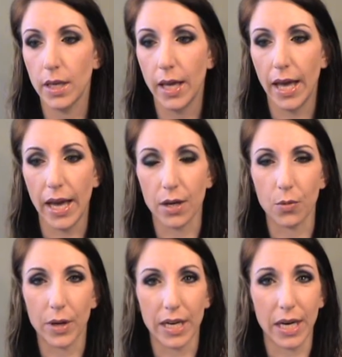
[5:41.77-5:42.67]
hack
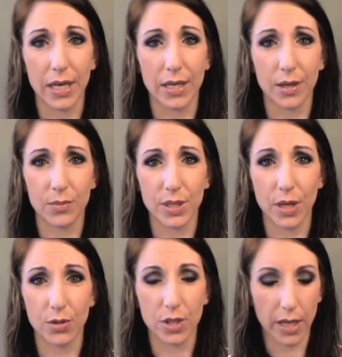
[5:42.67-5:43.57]
away at it. I'm
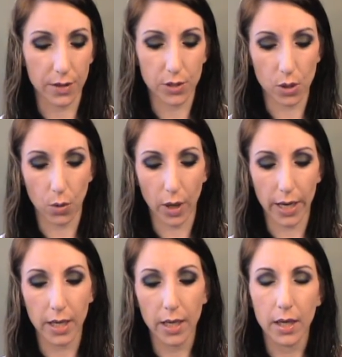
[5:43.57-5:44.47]
scared to death. So
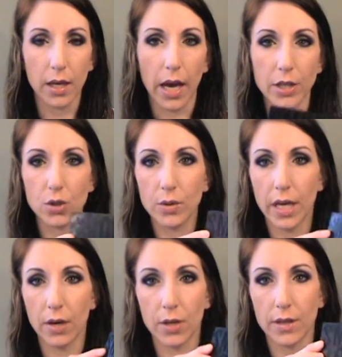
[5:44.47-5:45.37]
I do
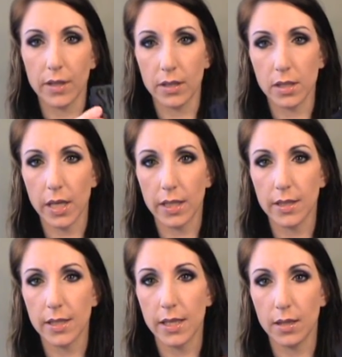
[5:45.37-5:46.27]
carry things like
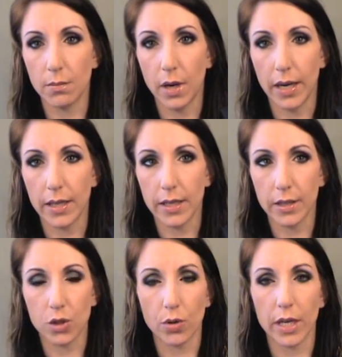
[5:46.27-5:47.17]
this in my
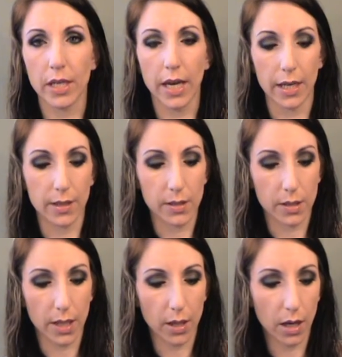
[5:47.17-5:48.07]
NYX train case.
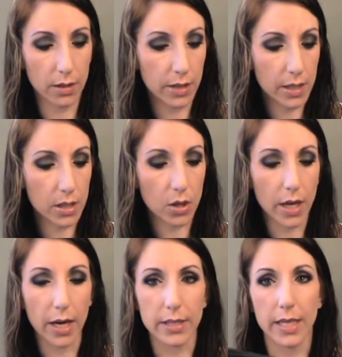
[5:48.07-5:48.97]
These are
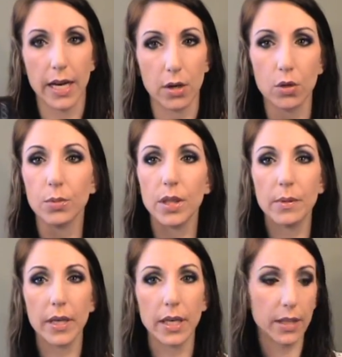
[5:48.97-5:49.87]
not terribly
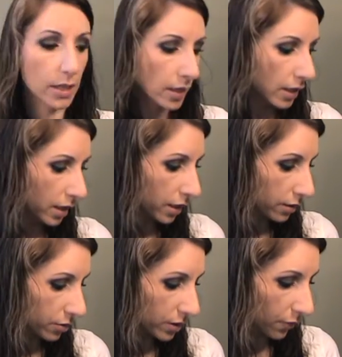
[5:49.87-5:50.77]
big.
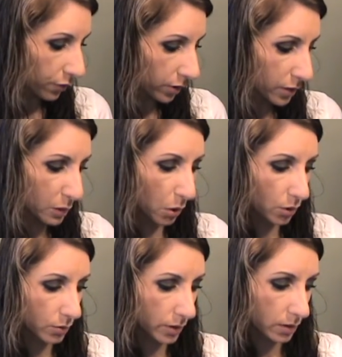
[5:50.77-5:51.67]
They're definitely
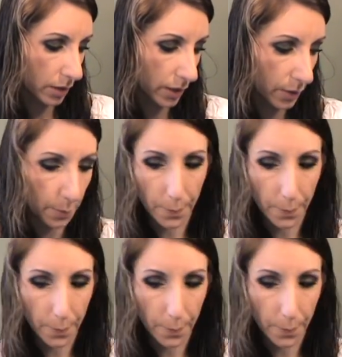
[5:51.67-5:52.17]
smaller than like